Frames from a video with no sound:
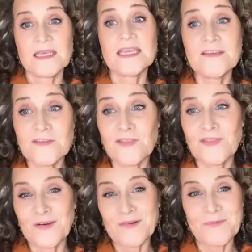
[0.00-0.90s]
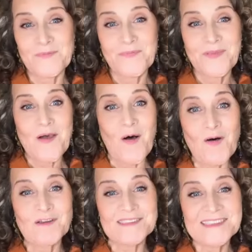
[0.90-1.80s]
Even though
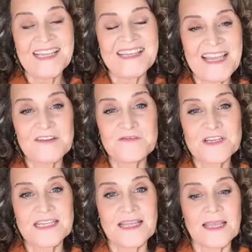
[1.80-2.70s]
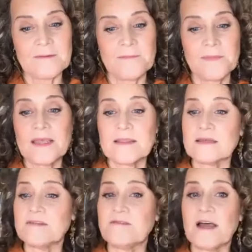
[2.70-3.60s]
all day, every day, the
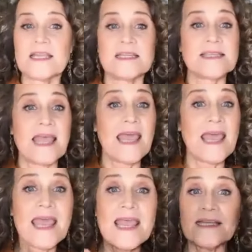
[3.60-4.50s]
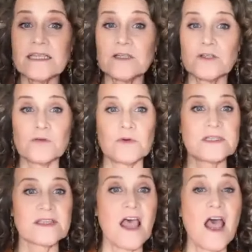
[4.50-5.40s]
divine is handing it to
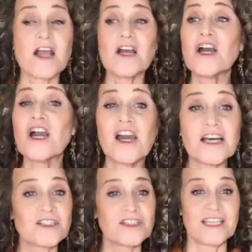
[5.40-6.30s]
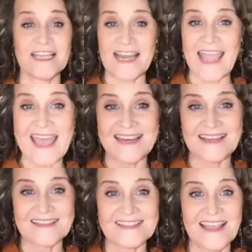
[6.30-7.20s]
us, gushing it at
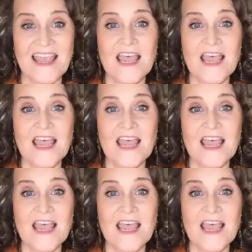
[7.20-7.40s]
us,